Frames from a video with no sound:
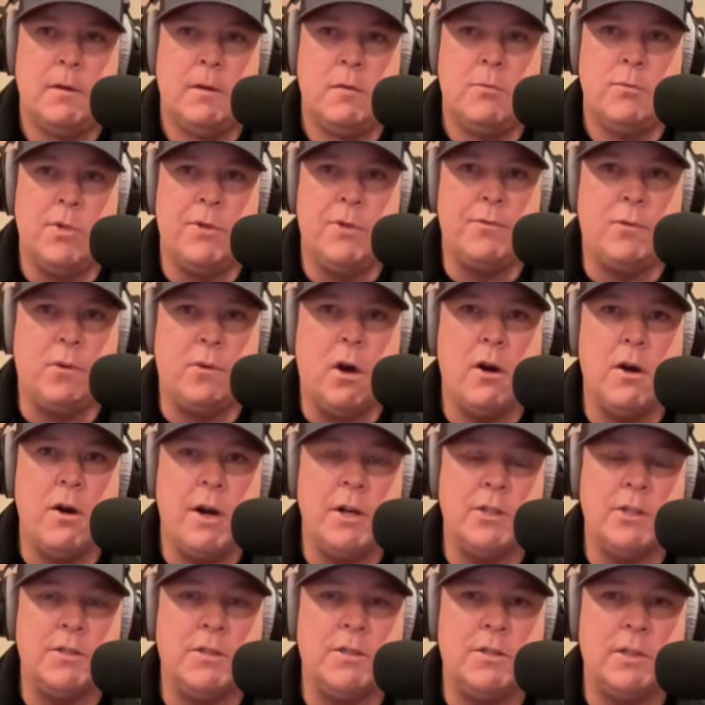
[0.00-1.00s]
But for our
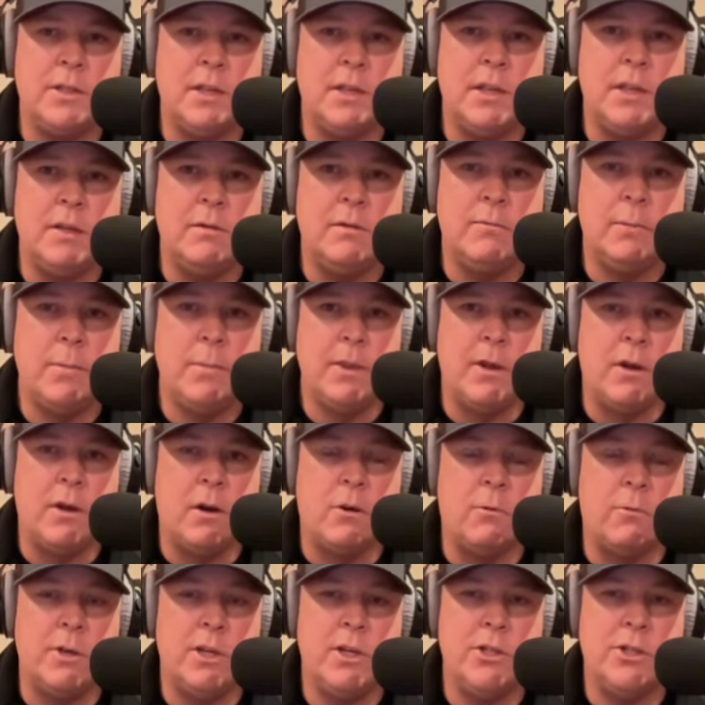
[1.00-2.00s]
agency in
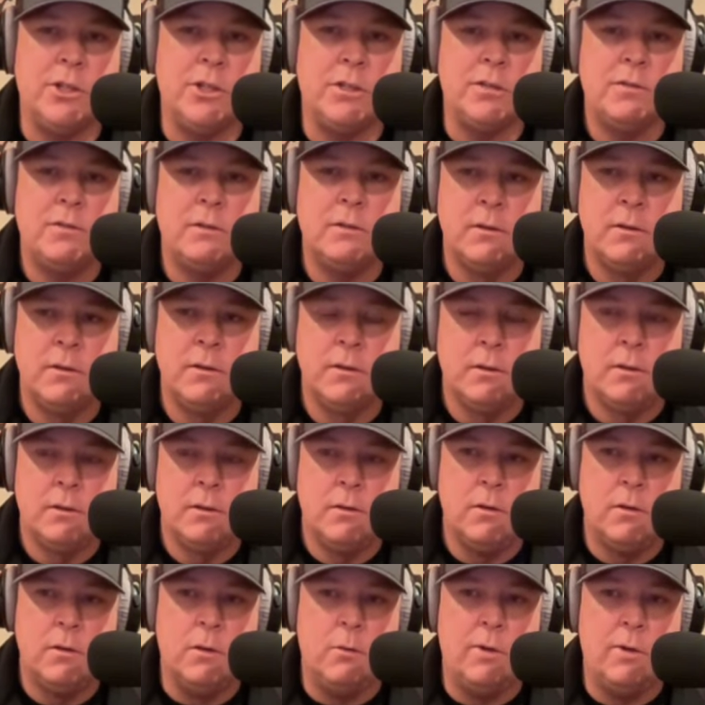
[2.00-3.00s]
our region,
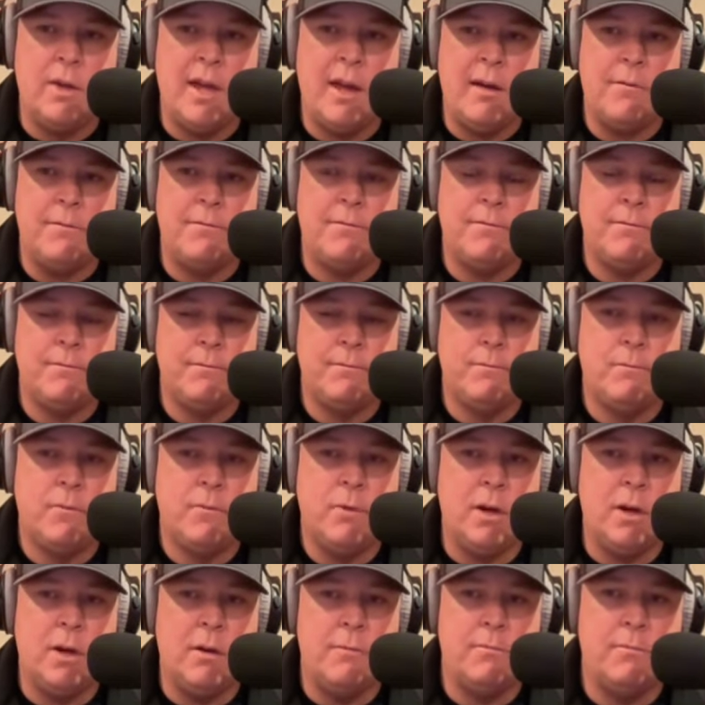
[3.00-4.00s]
you know, we have
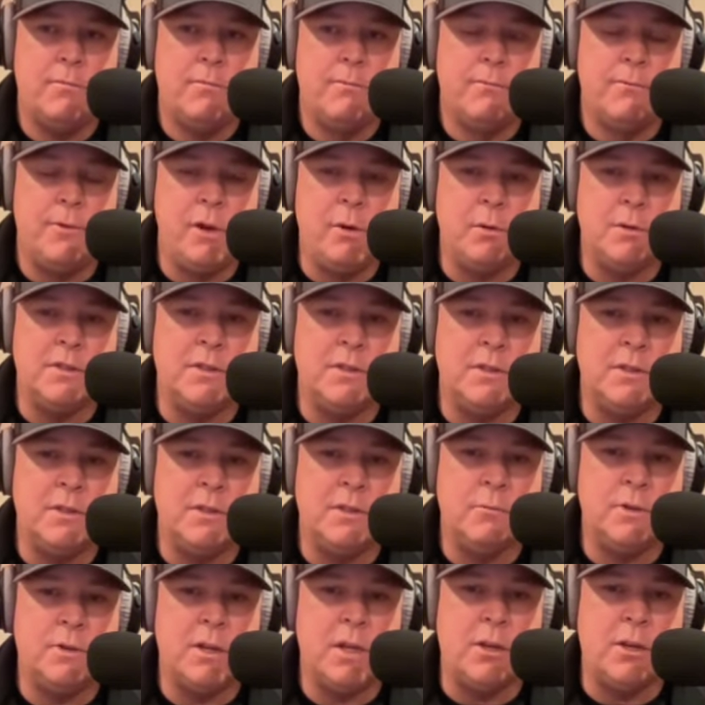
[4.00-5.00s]
uh, frequencies
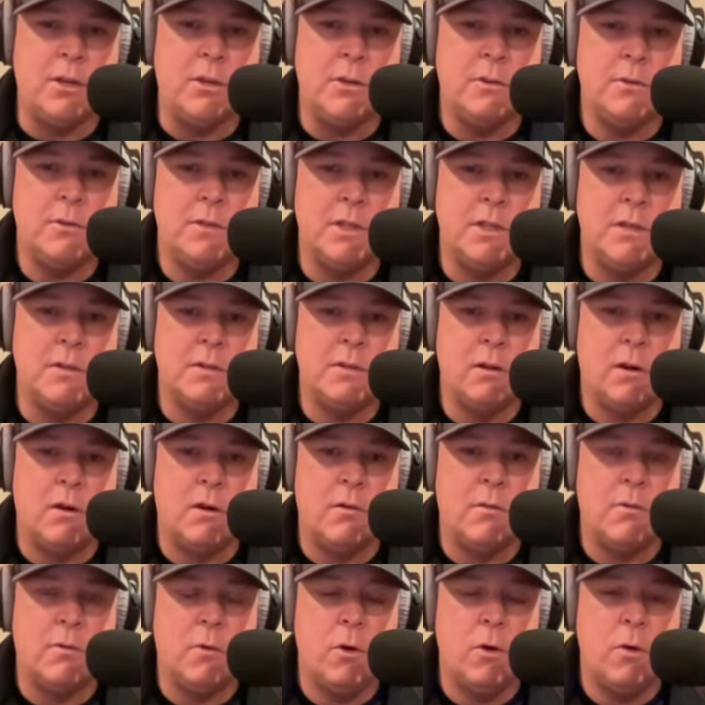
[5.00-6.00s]
that we can use that
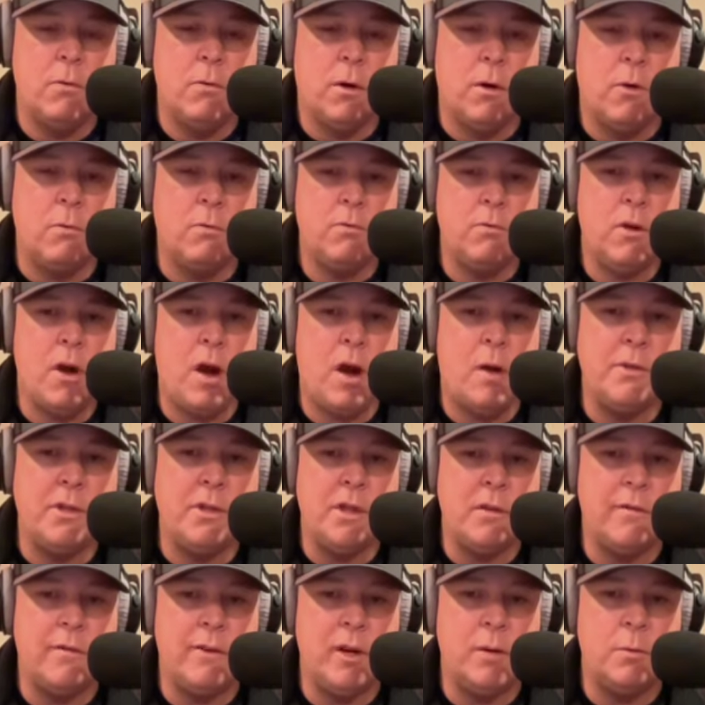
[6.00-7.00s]
are are
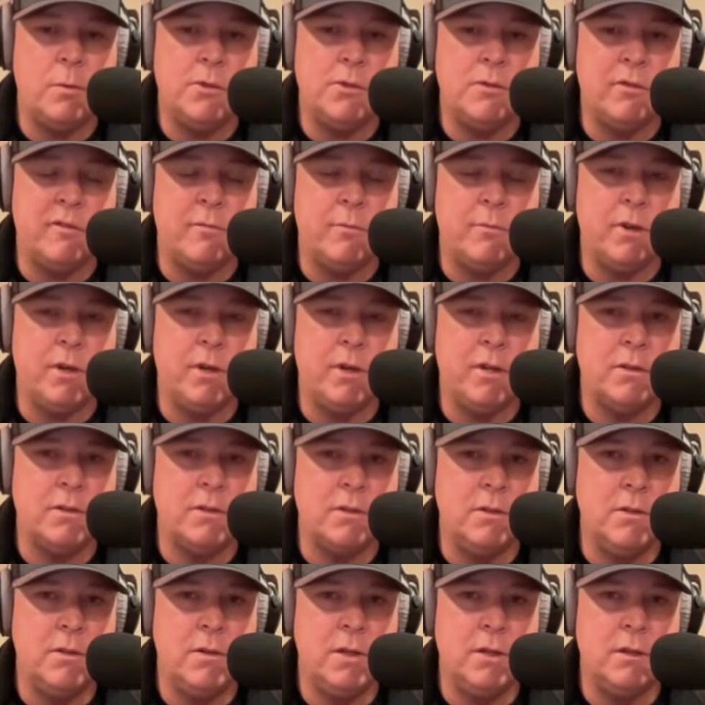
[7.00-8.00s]
commonly available to everybody.
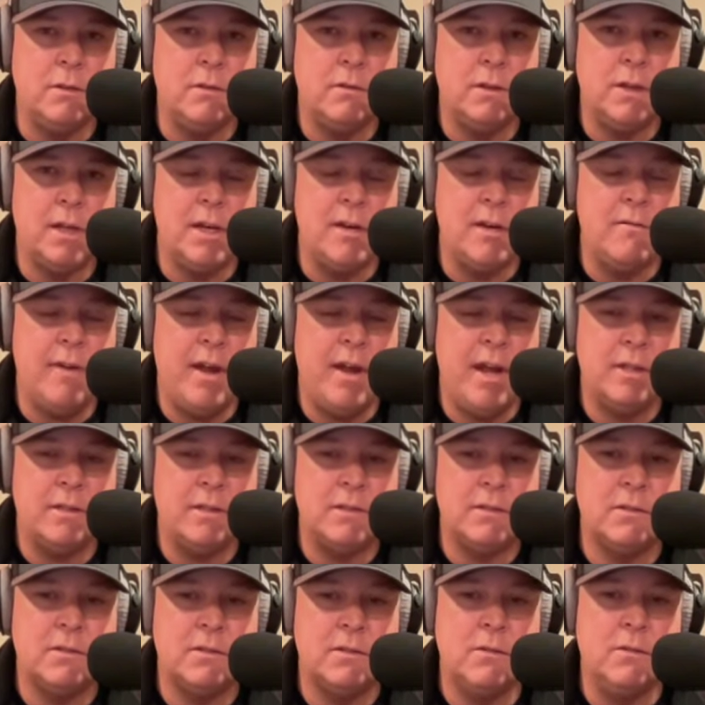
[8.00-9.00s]
So you can in advance
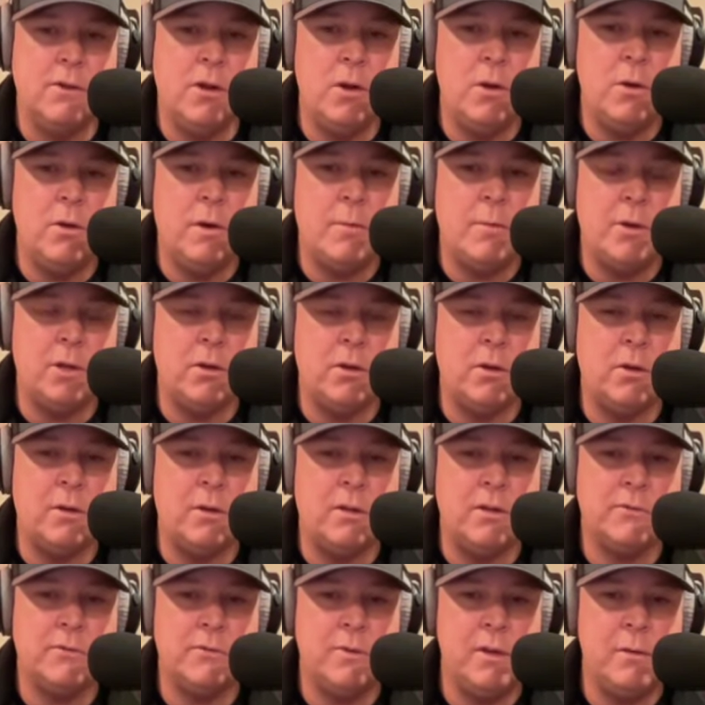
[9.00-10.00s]
know I'm going to go to
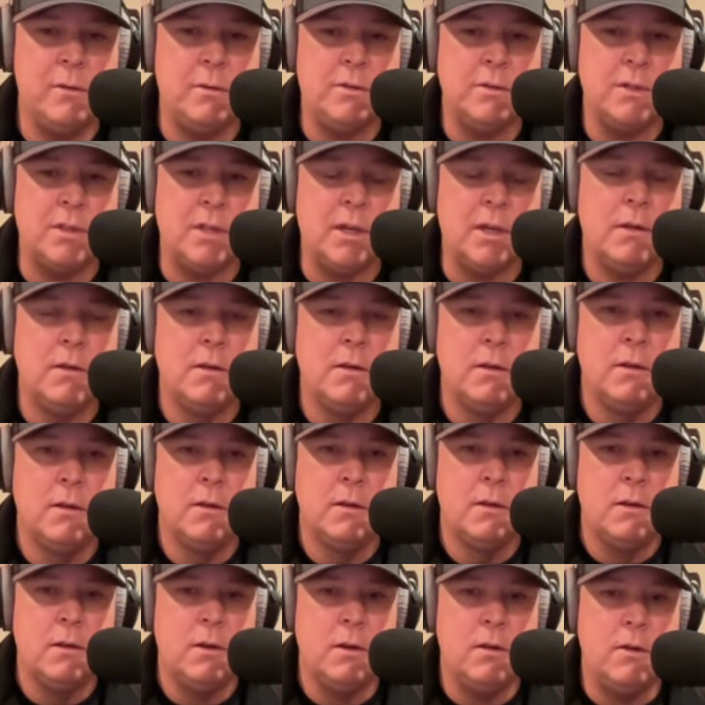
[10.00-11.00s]
this frequency
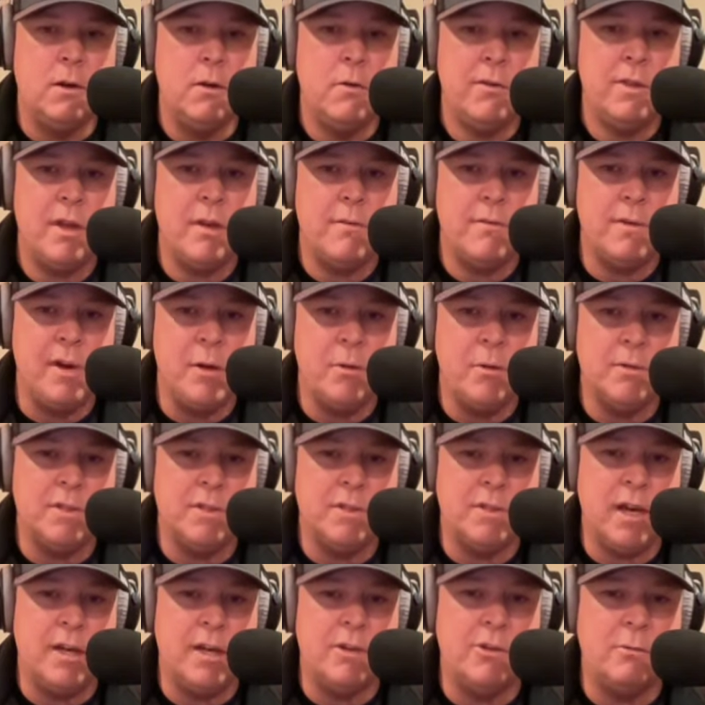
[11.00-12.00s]
and know where that
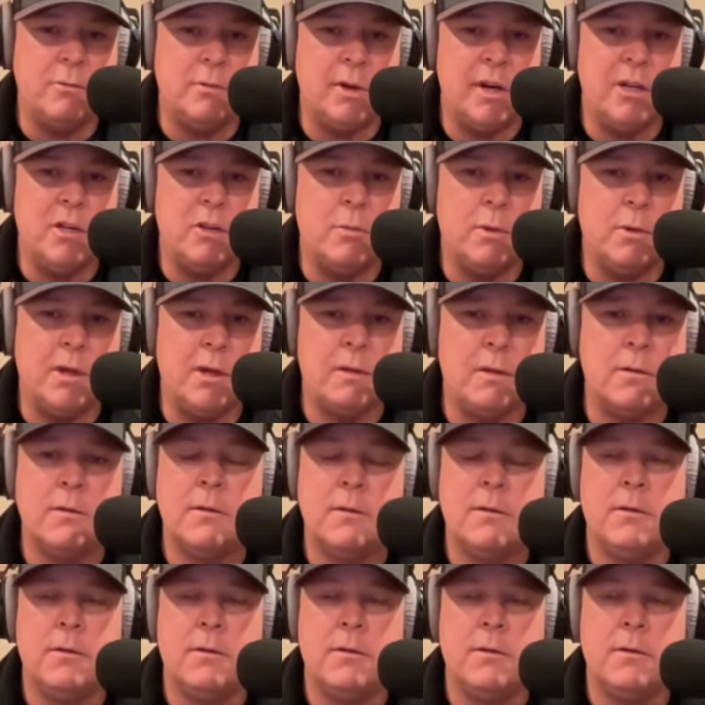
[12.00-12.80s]
frequency's at in your radio bank.